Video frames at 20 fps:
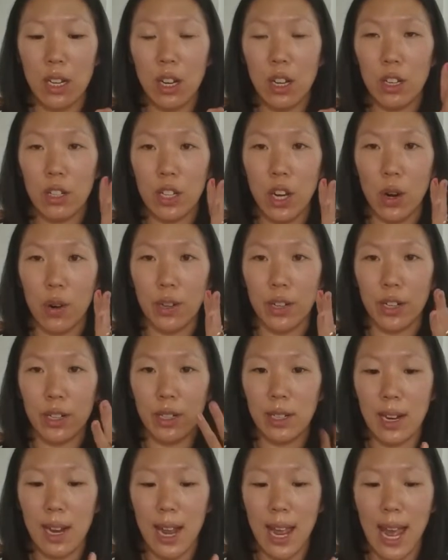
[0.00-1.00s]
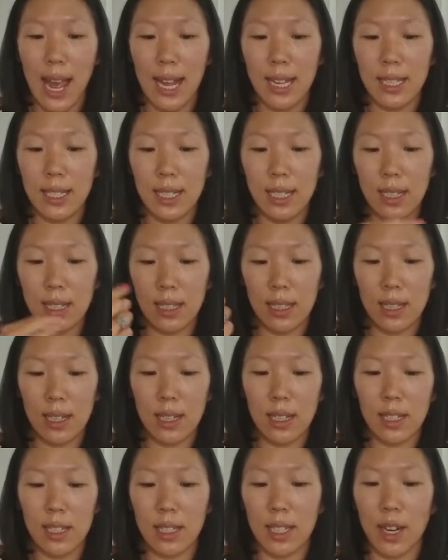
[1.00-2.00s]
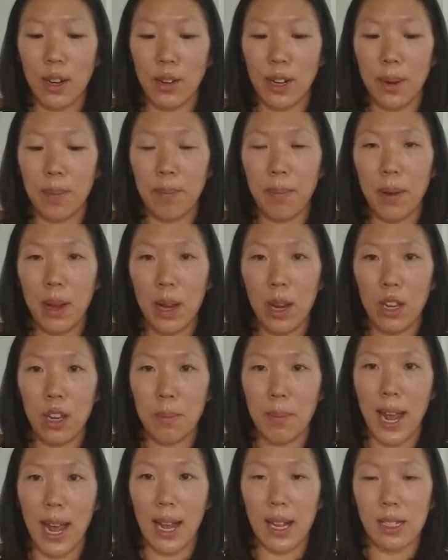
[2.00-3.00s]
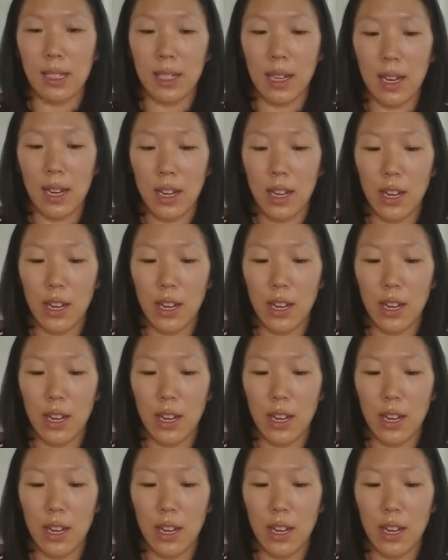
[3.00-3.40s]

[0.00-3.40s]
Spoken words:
toner, essence, serum, your mask,